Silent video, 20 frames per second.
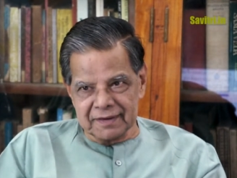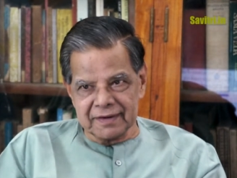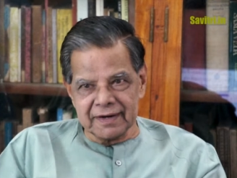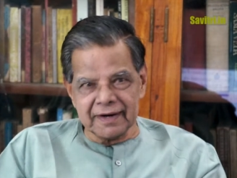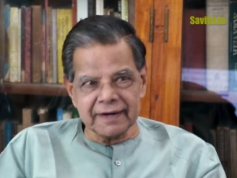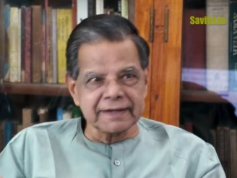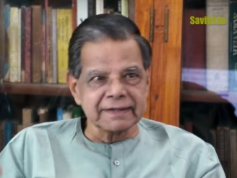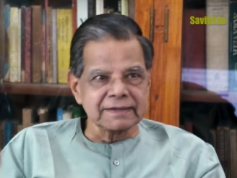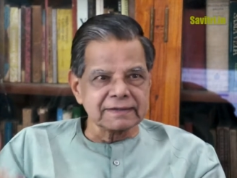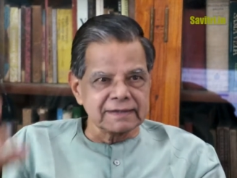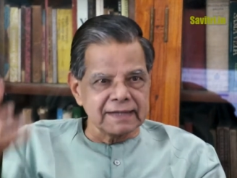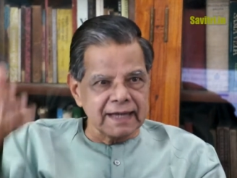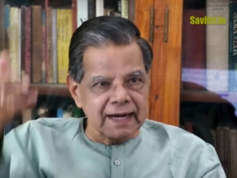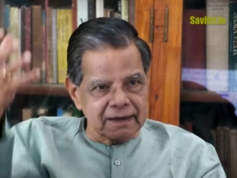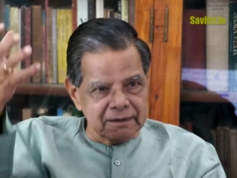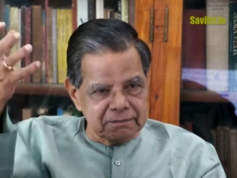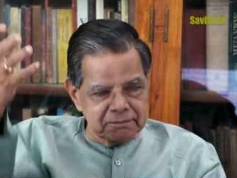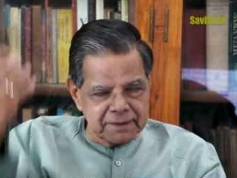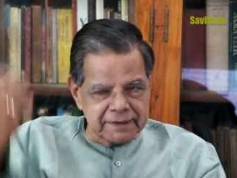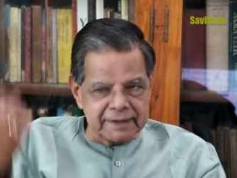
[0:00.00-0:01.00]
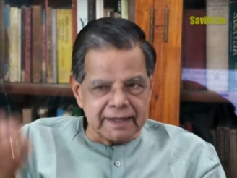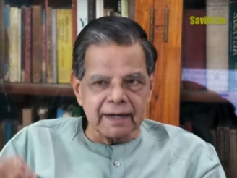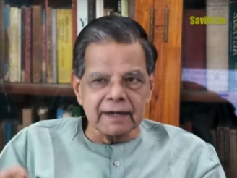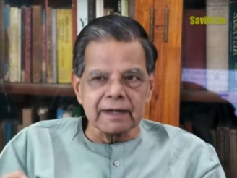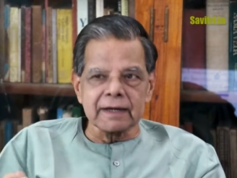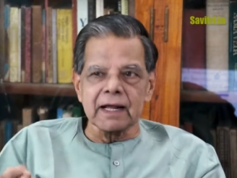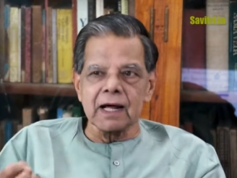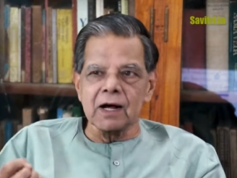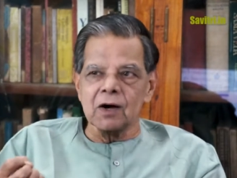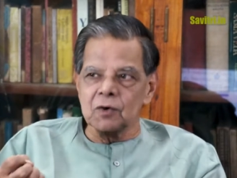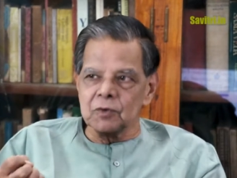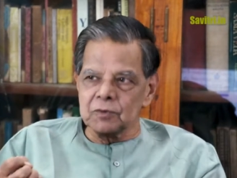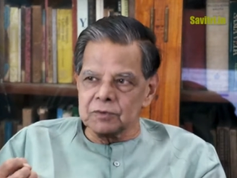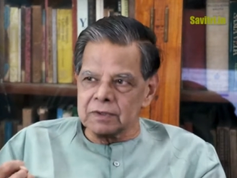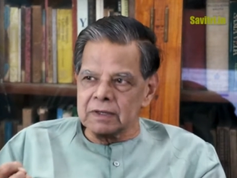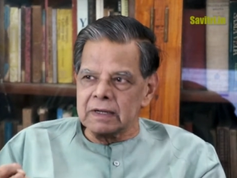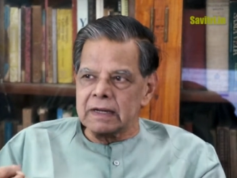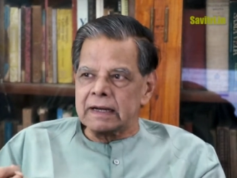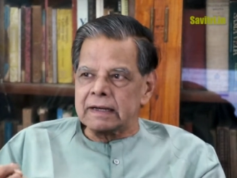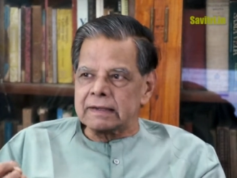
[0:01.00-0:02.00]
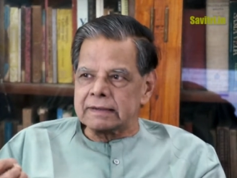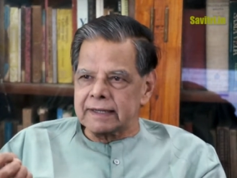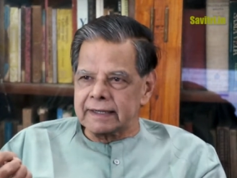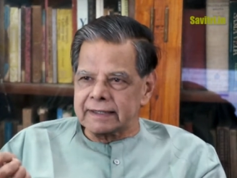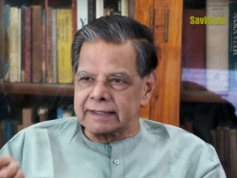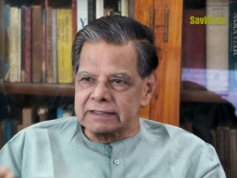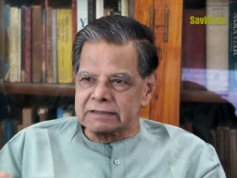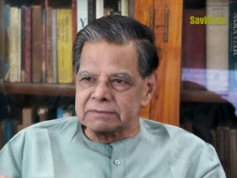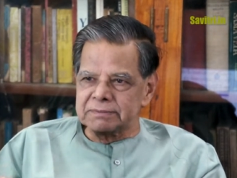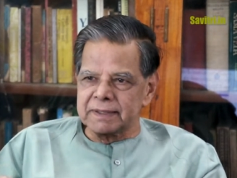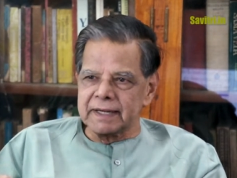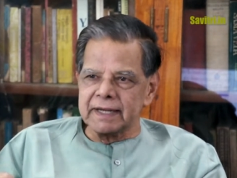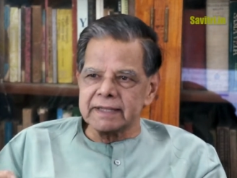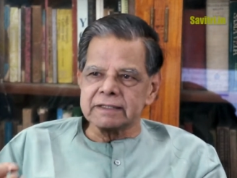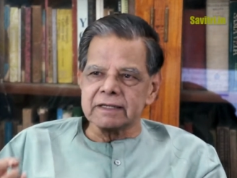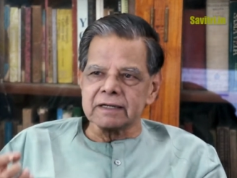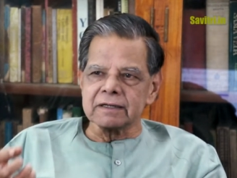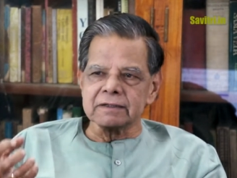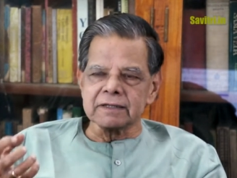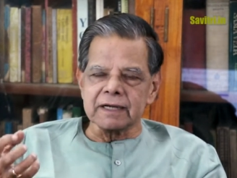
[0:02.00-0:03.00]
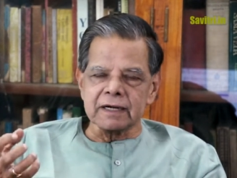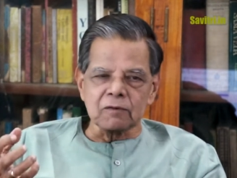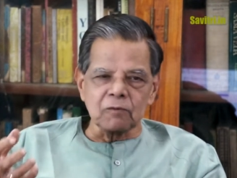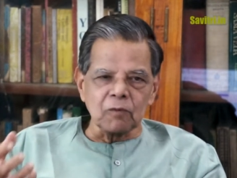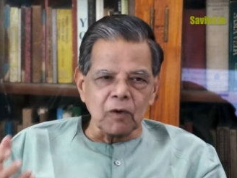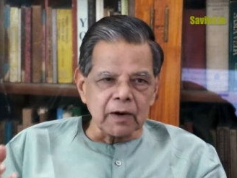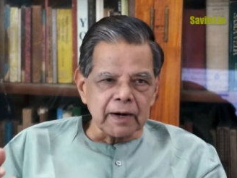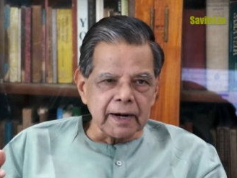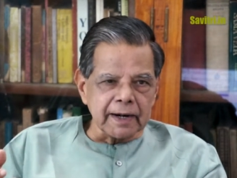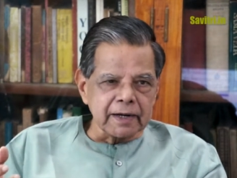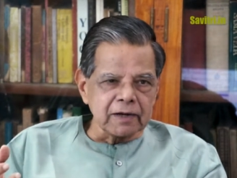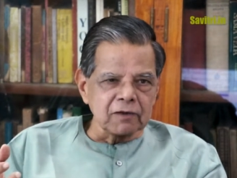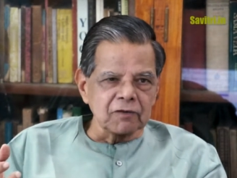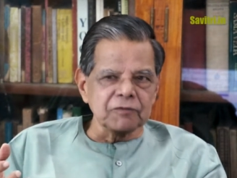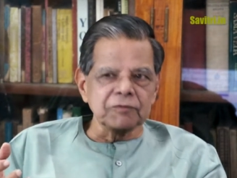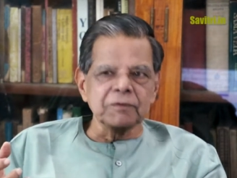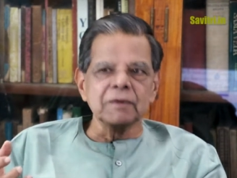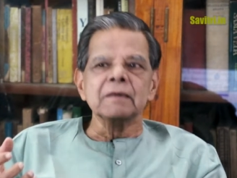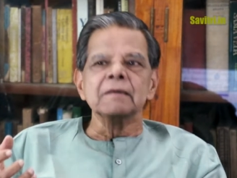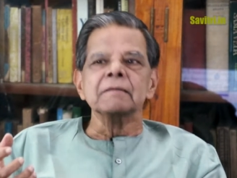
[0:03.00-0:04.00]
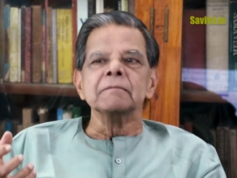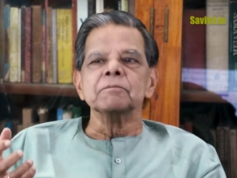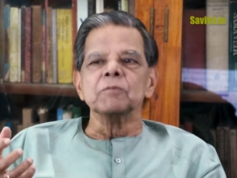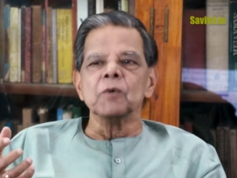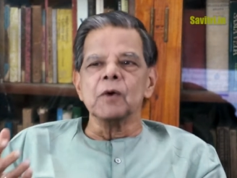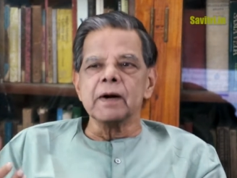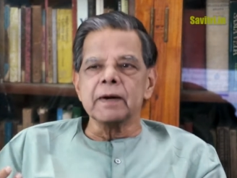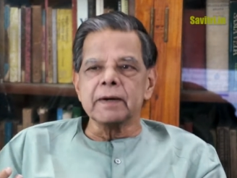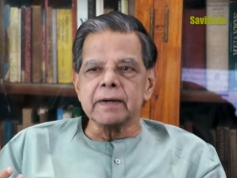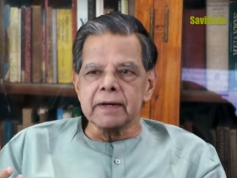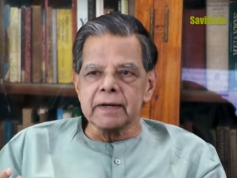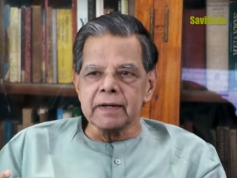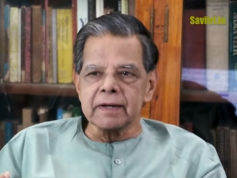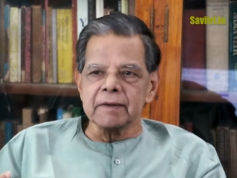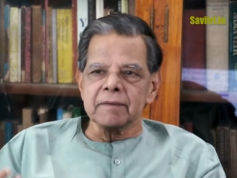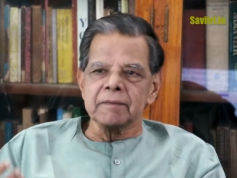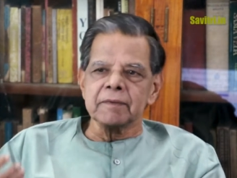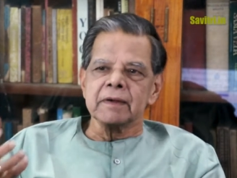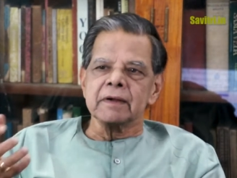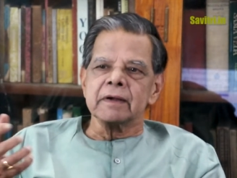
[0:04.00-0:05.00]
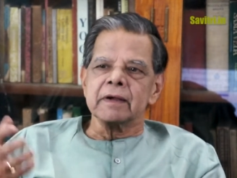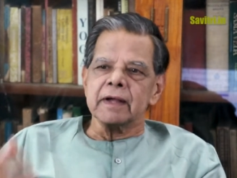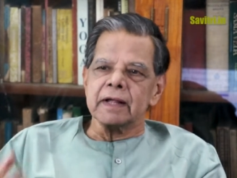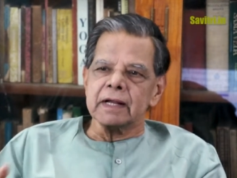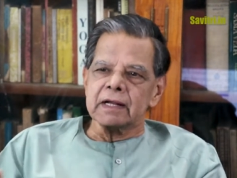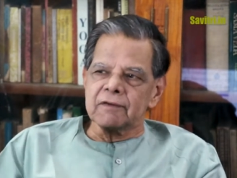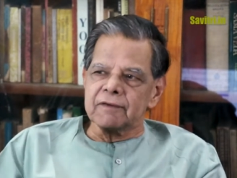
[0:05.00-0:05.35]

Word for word: it is that bringing down that inspiration, that quality of poetry in